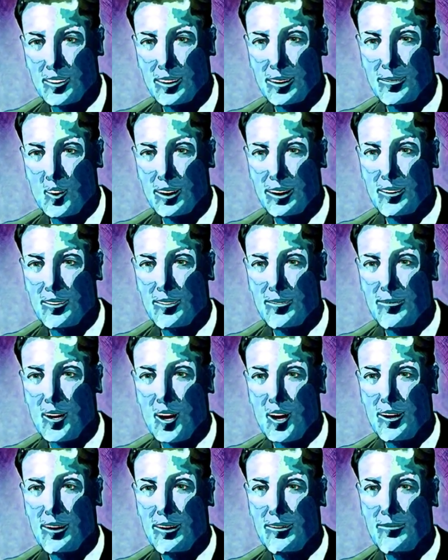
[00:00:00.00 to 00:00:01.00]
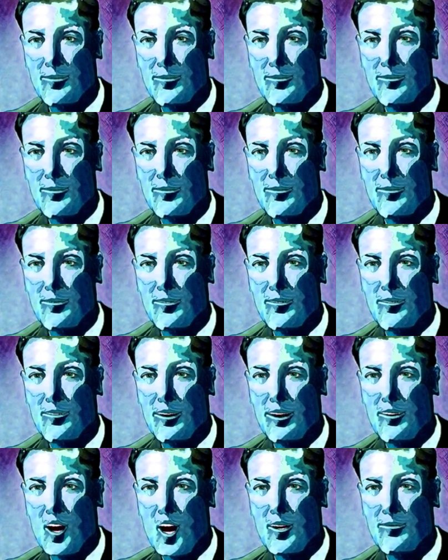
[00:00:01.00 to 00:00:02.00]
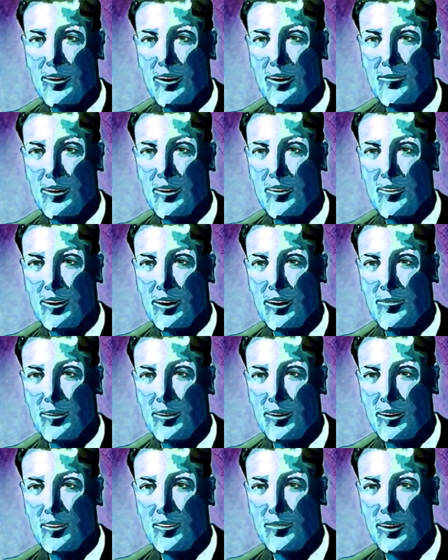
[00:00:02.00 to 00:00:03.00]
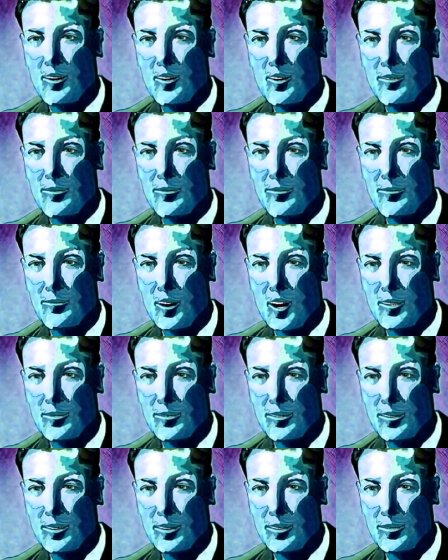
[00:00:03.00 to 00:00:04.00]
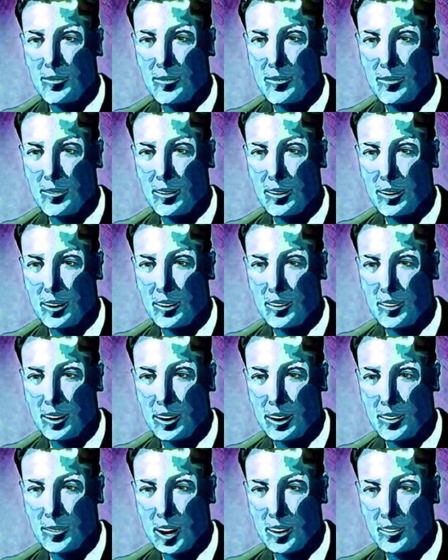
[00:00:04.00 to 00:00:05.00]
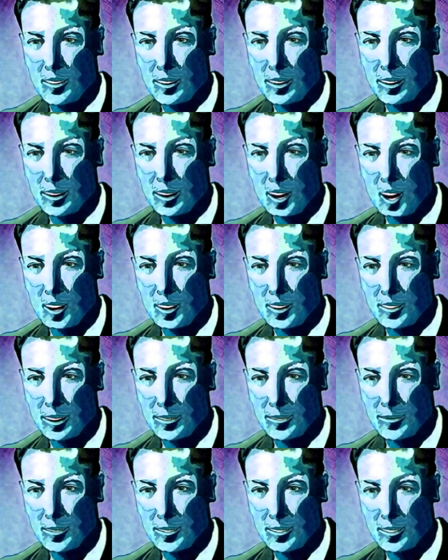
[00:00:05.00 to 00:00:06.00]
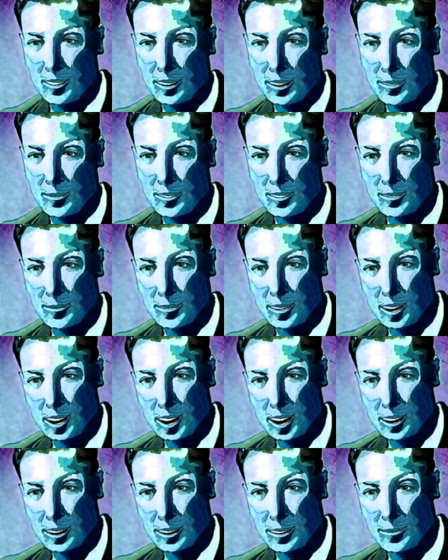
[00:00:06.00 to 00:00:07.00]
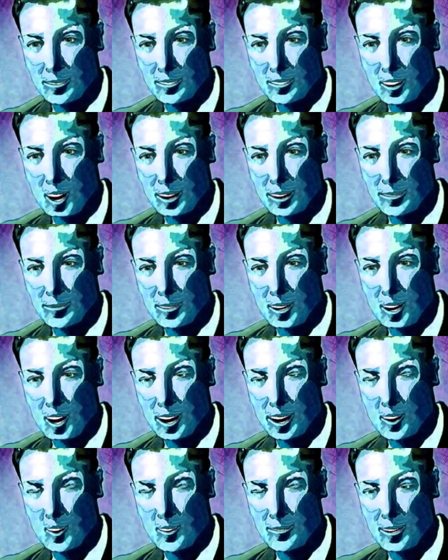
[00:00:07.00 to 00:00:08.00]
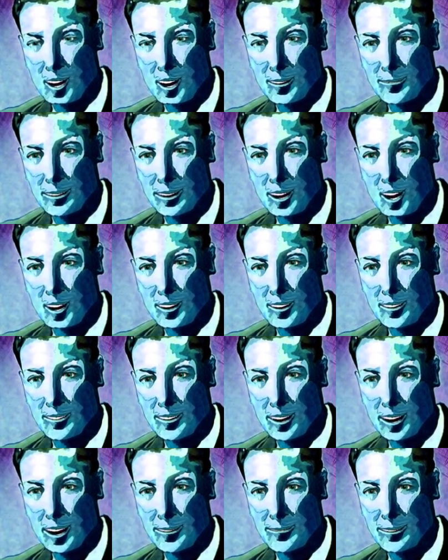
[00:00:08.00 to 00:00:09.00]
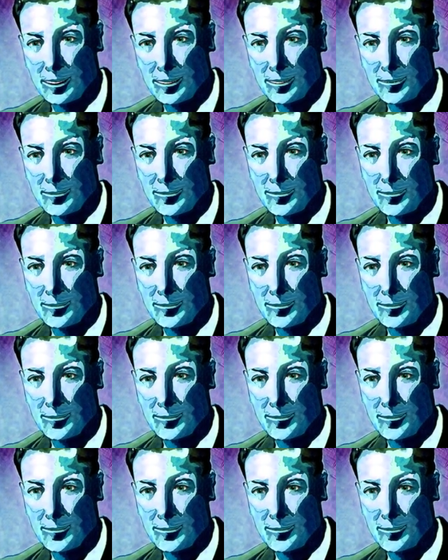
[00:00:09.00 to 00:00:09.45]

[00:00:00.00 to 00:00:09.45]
sleep tonight, all right. How am I sleeping? In what state of consciousness am I sleeping? As someone that is unwanted? Well then, I'll rise tomorrow to find myself unwanted.